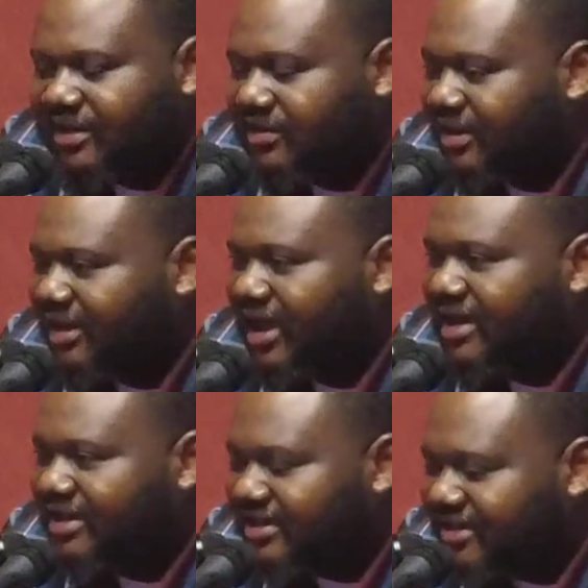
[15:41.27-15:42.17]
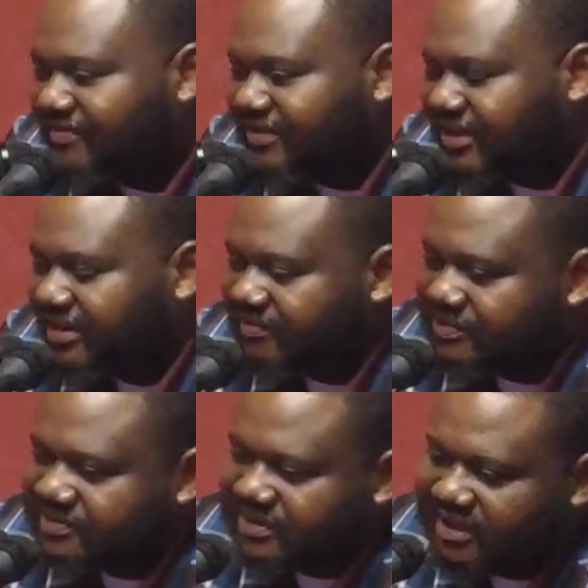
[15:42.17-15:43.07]
On a lot of different
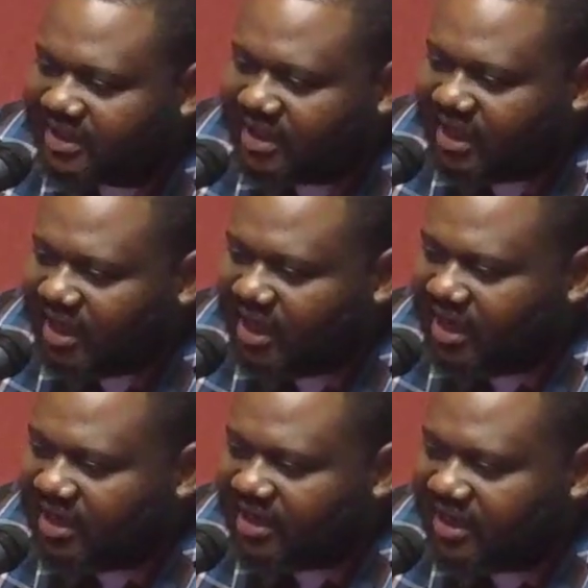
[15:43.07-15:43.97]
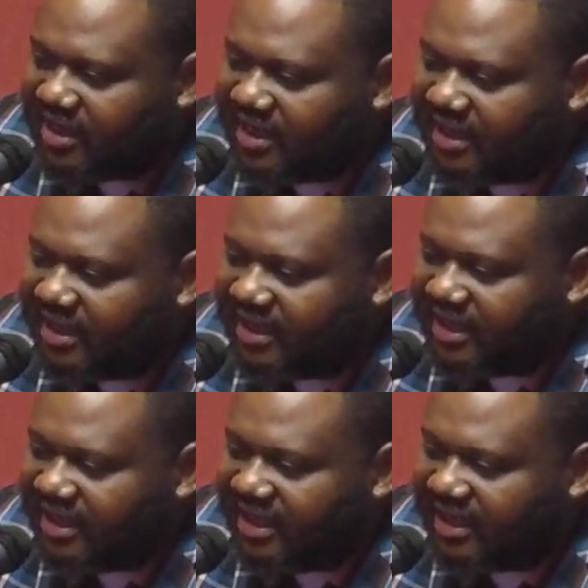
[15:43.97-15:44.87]
levels.
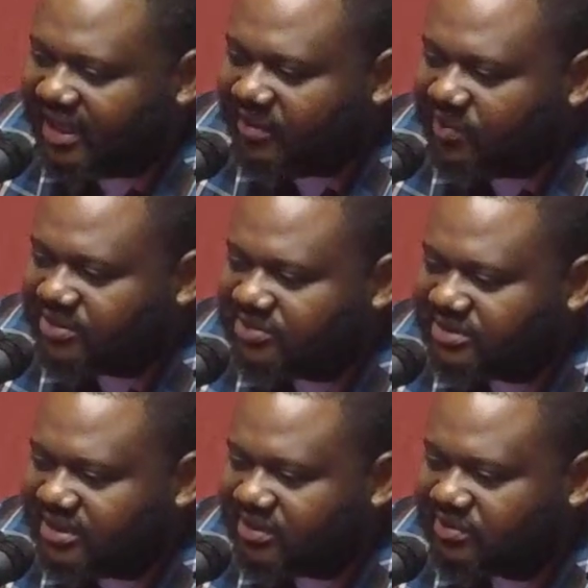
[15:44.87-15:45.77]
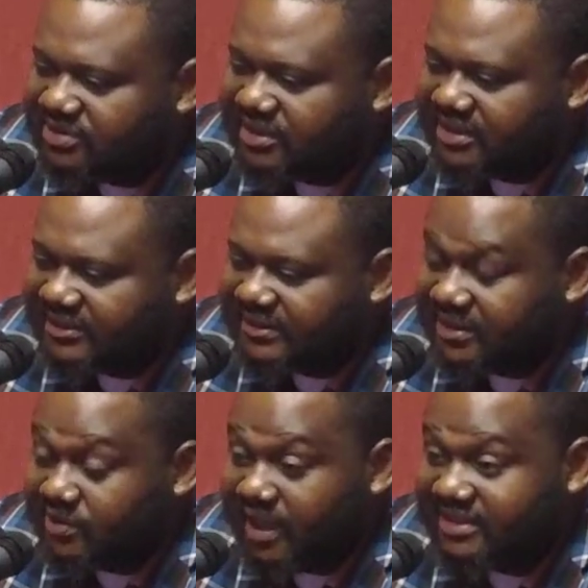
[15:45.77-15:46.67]
And when you see those things,
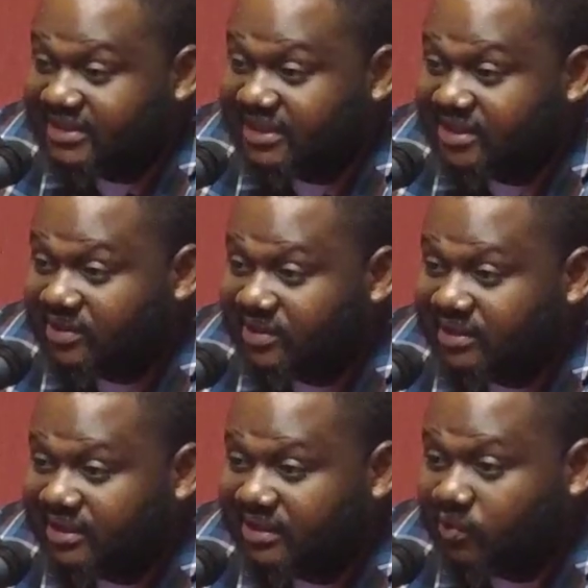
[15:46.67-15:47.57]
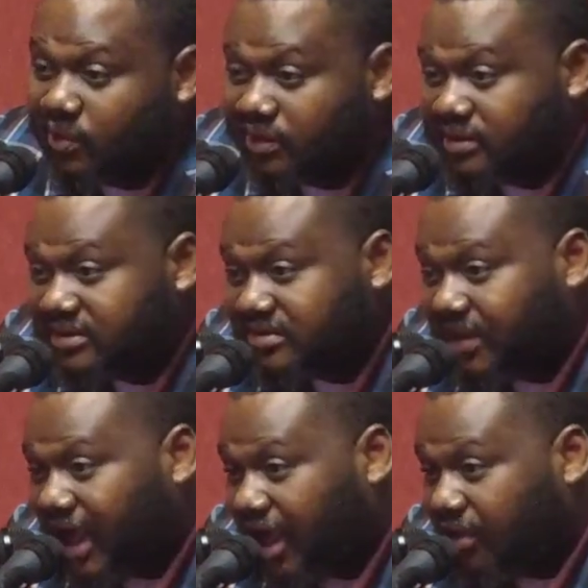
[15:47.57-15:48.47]
and you actually get to learn the inner workings of
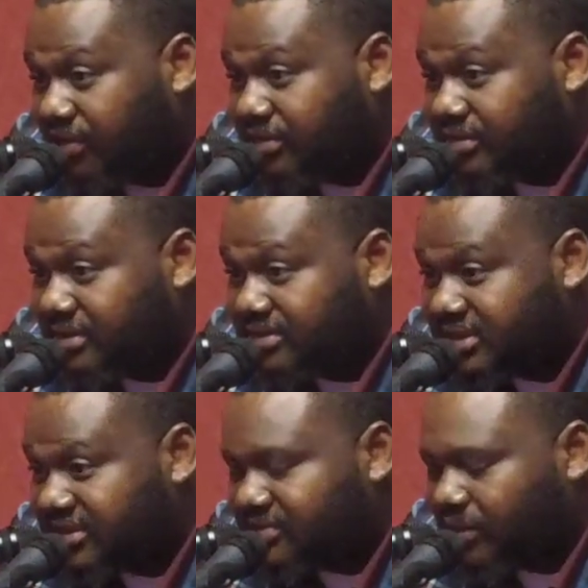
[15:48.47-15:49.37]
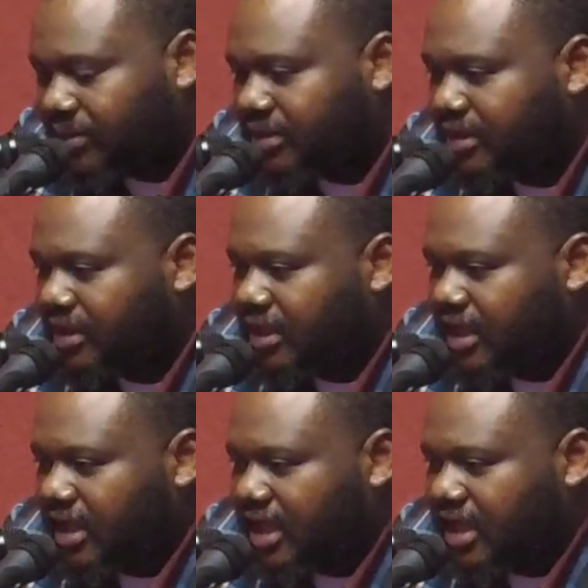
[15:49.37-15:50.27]
how these things work,
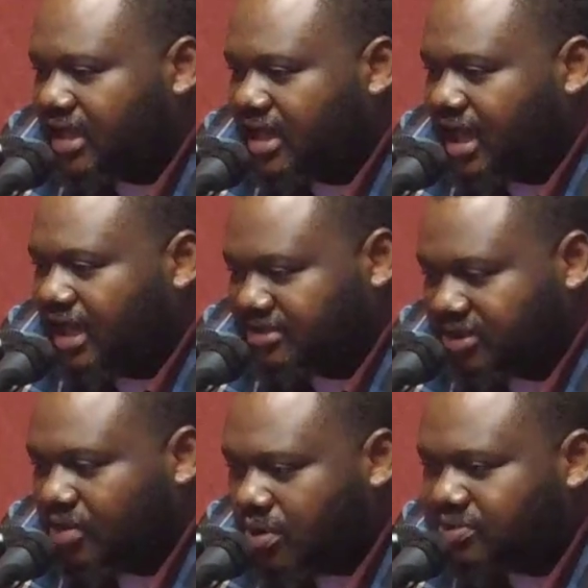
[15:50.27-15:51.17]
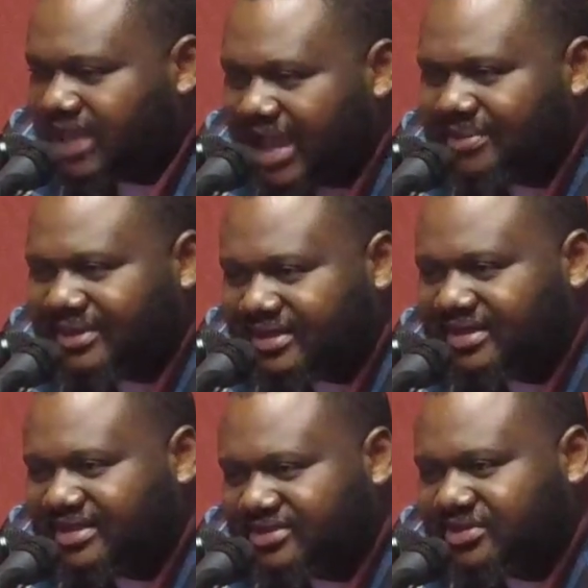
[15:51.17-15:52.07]
and I saw what was happening in
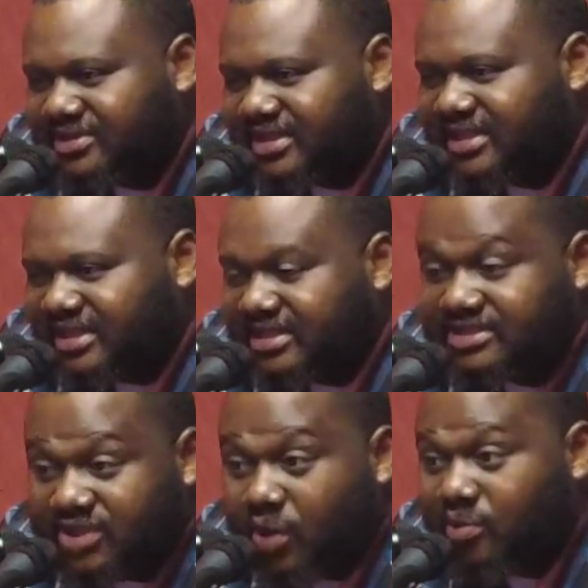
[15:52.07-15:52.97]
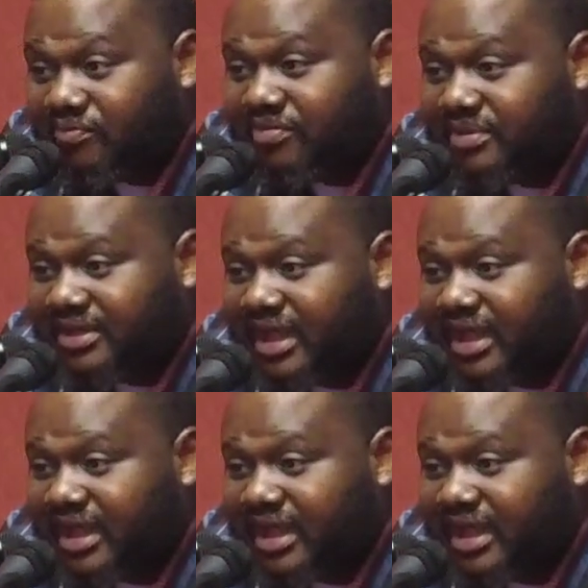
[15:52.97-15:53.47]
District 10, and this is home for me.